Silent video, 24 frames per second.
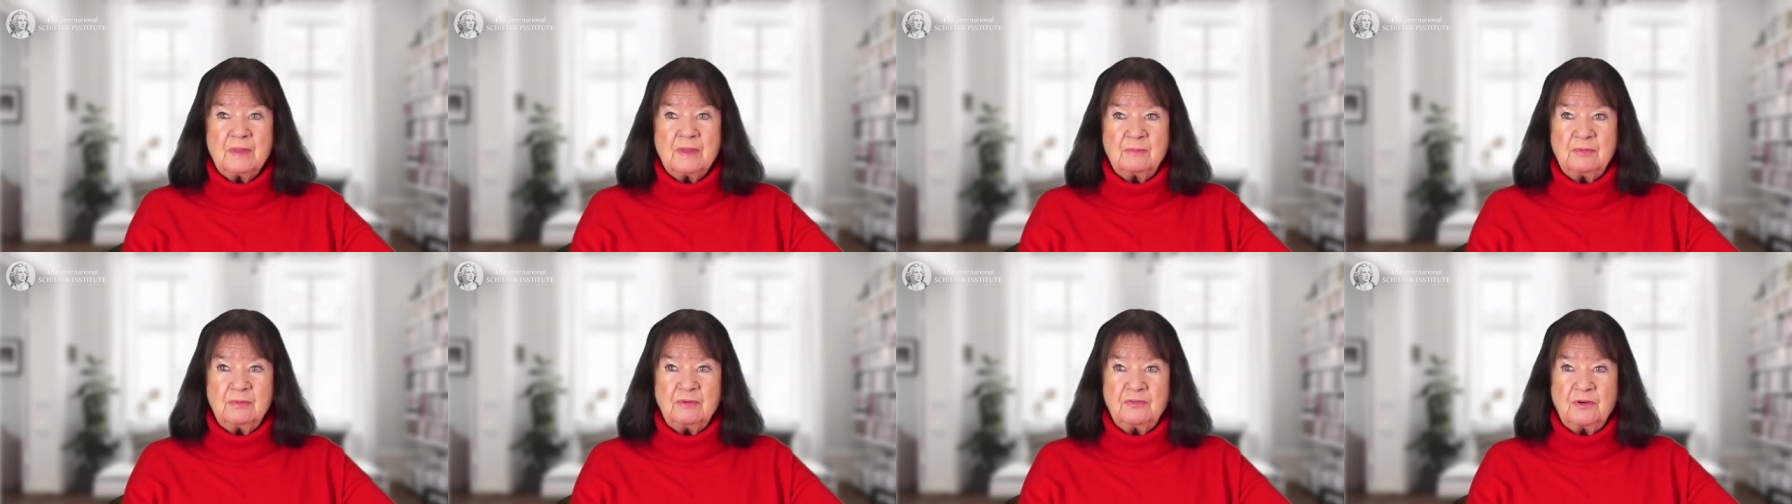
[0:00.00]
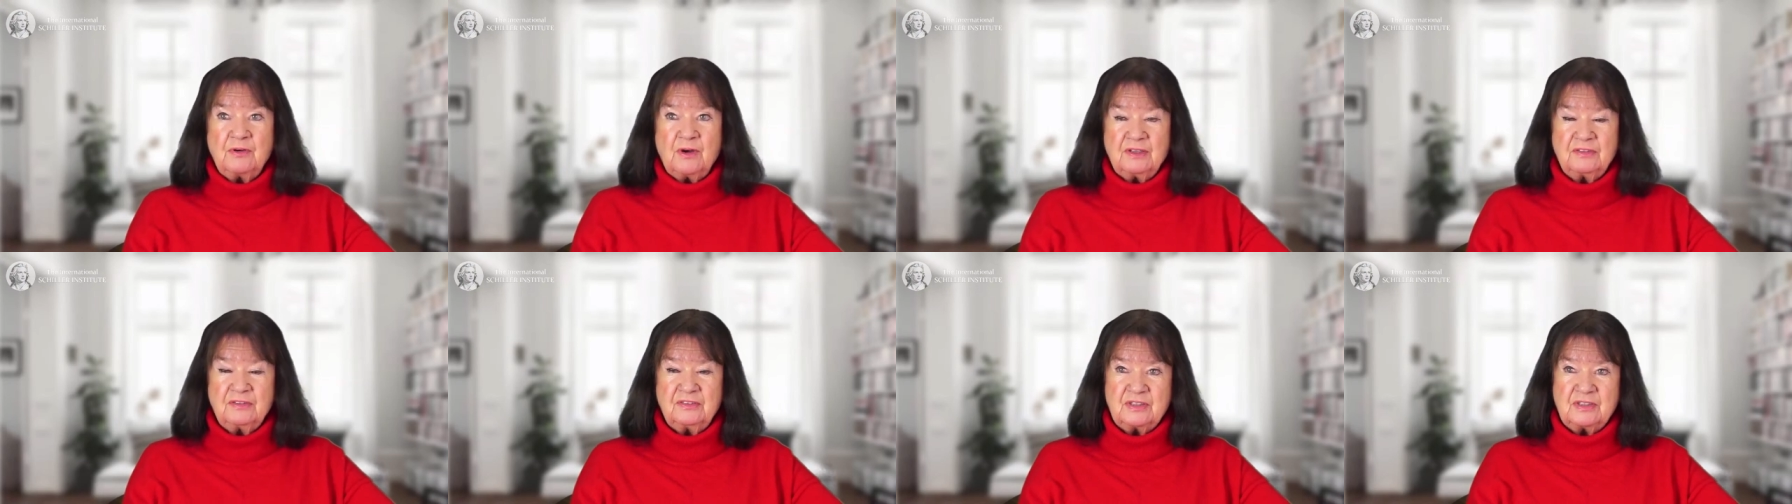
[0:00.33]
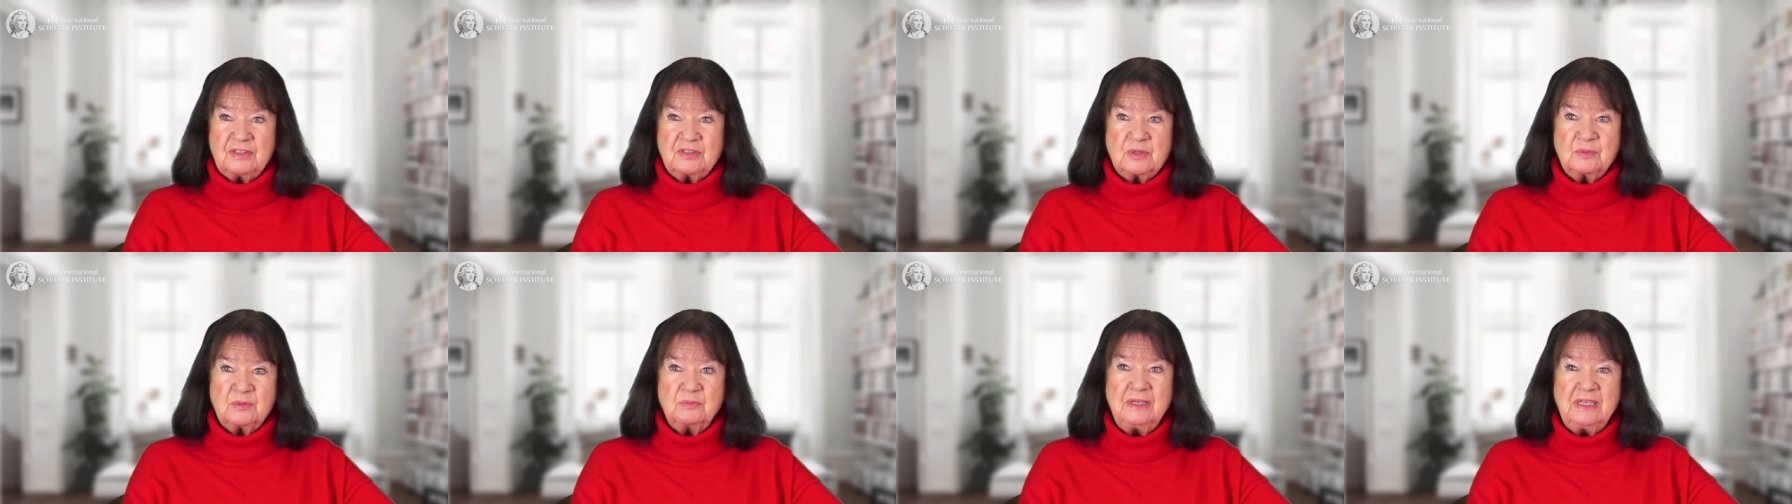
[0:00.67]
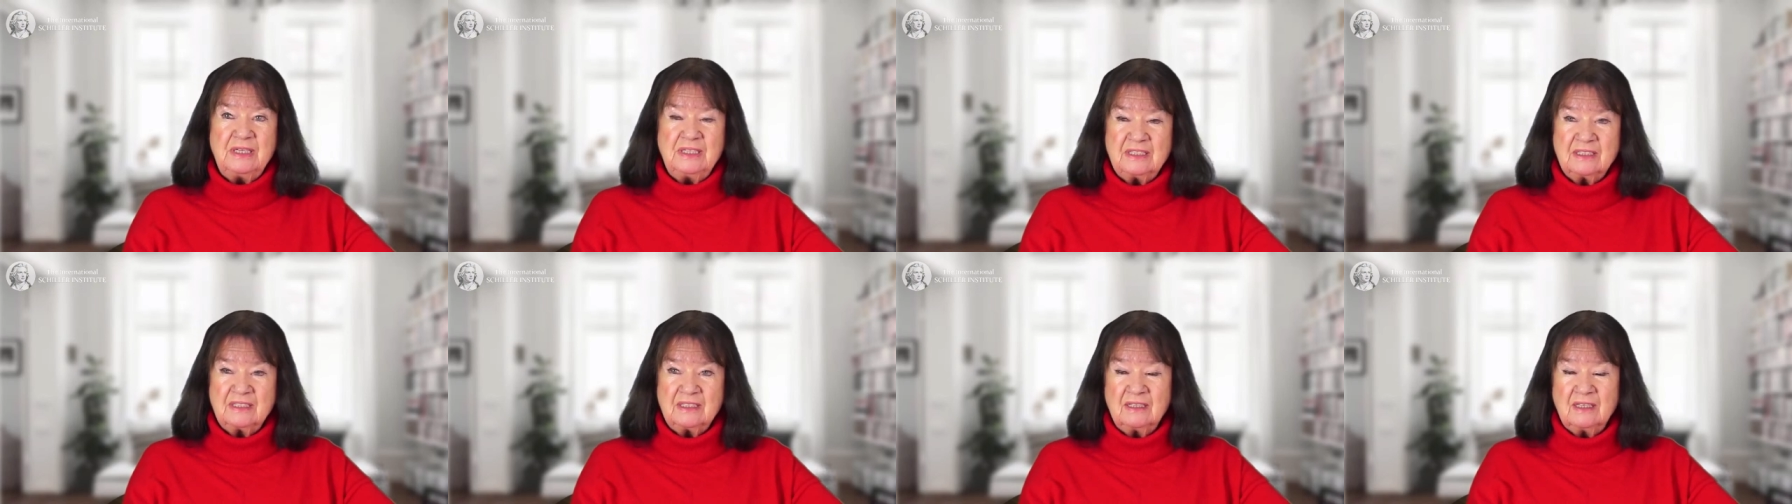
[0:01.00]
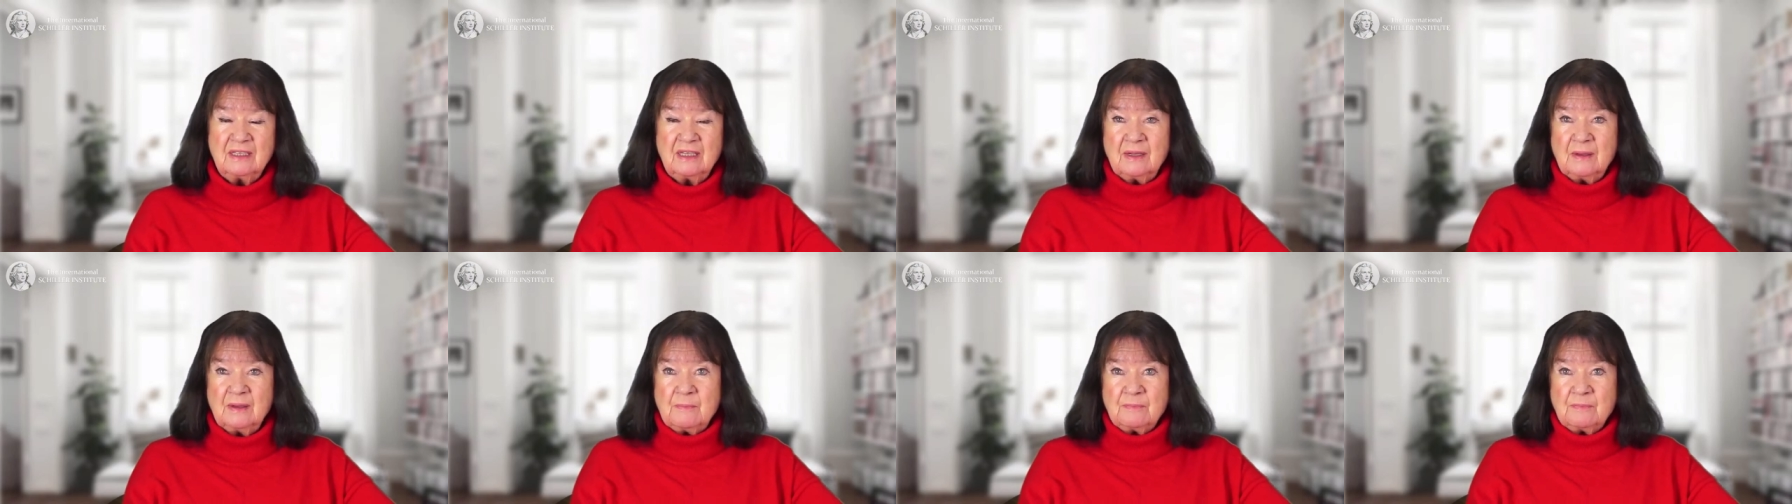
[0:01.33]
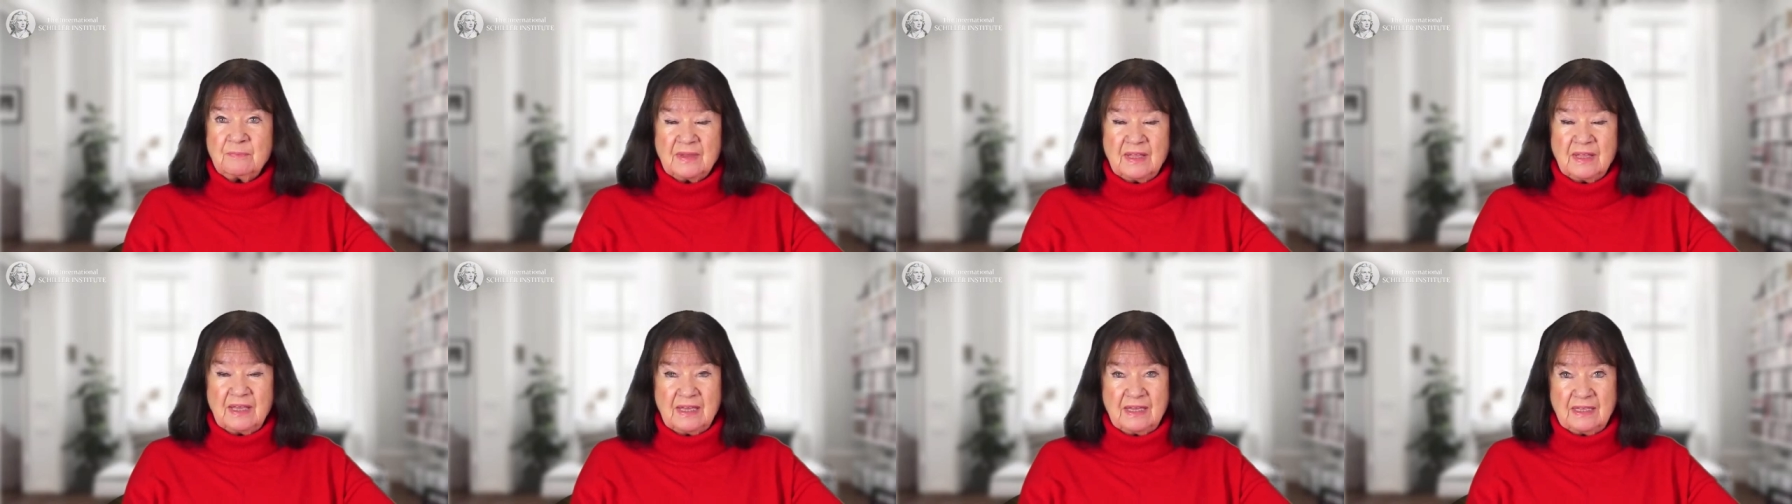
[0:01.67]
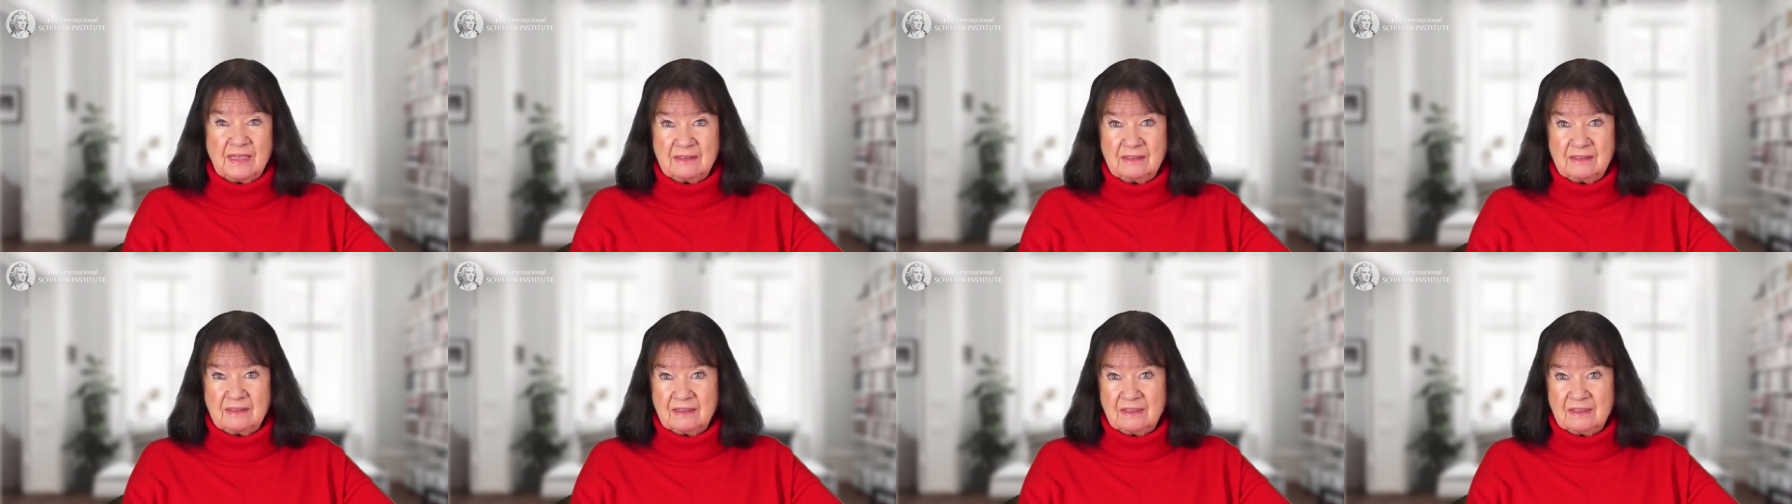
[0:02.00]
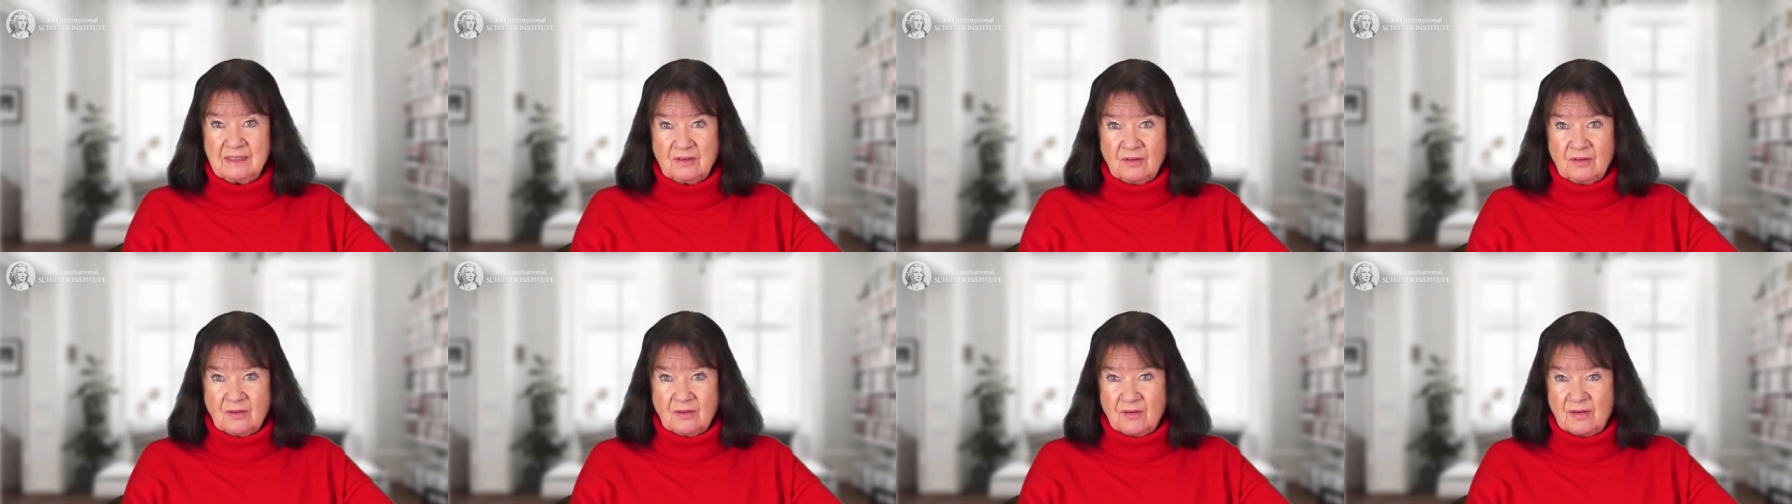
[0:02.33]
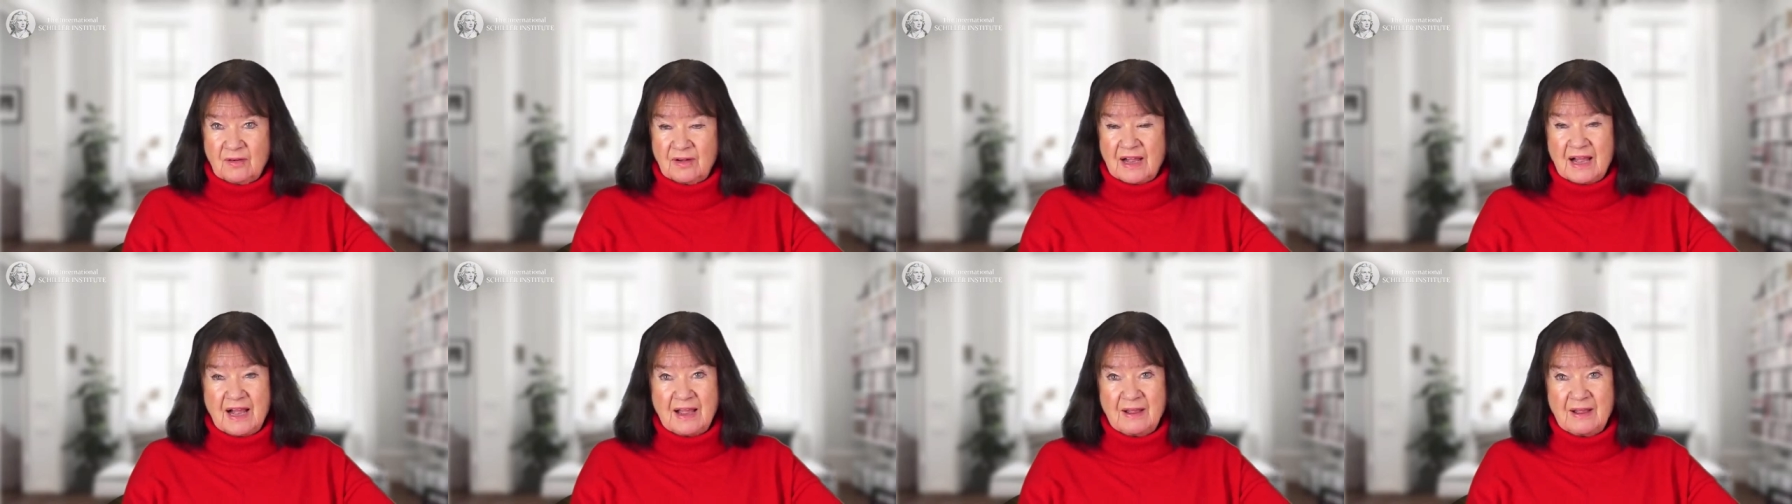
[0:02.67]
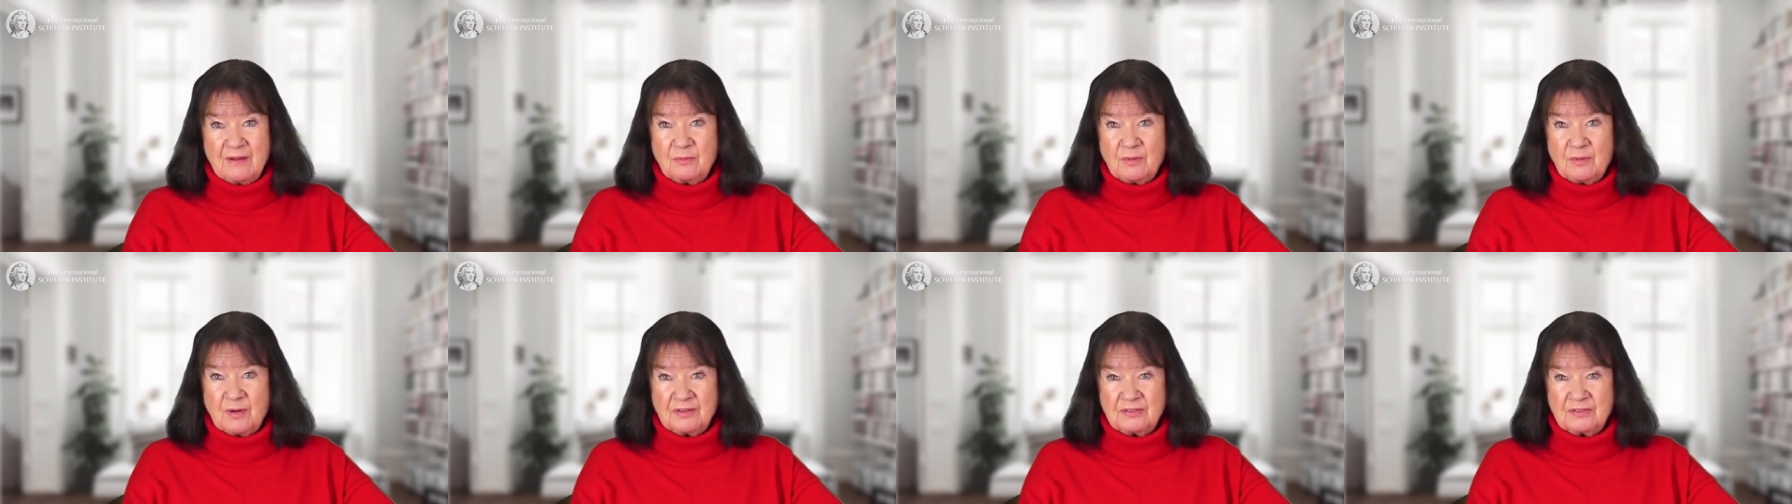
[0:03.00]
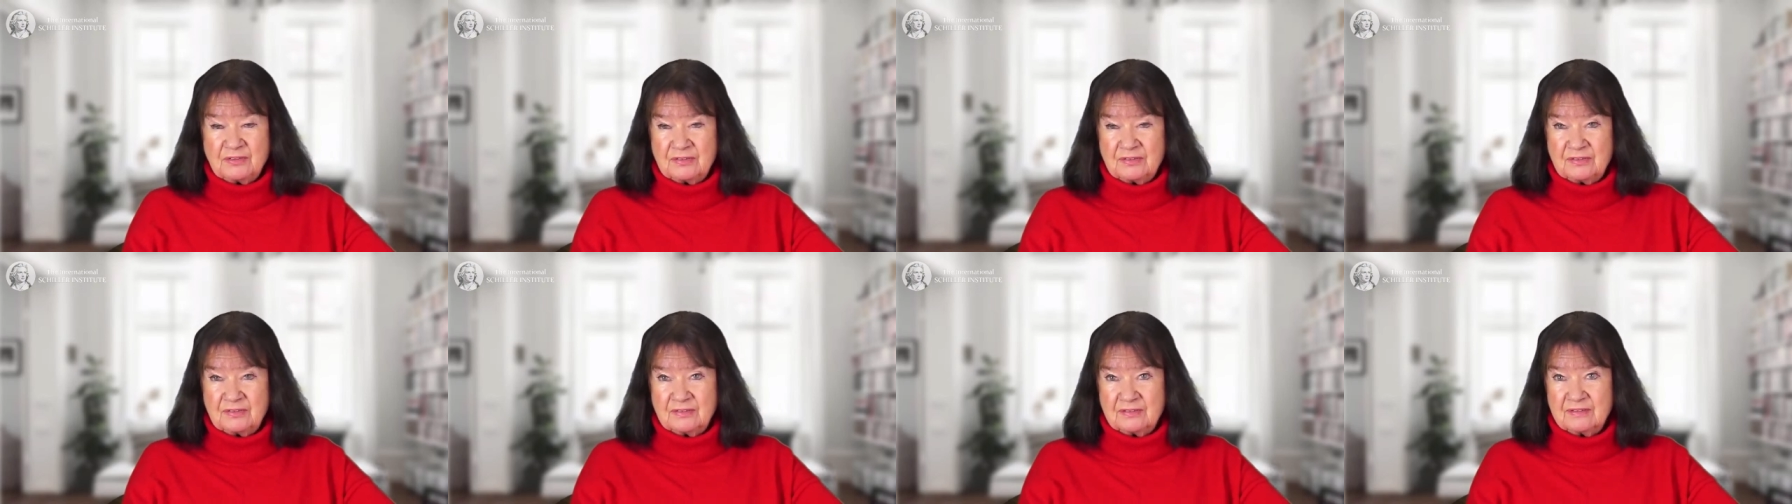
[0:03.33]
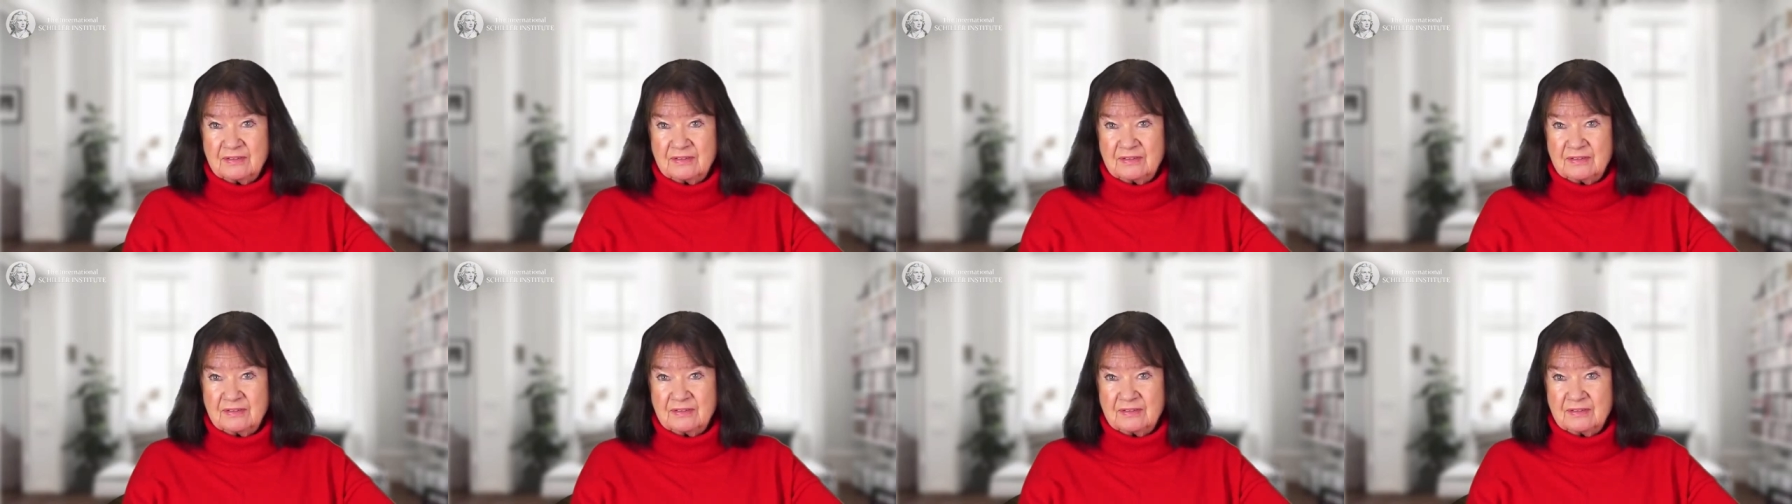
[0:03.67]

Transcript: before such a meeting and you know i was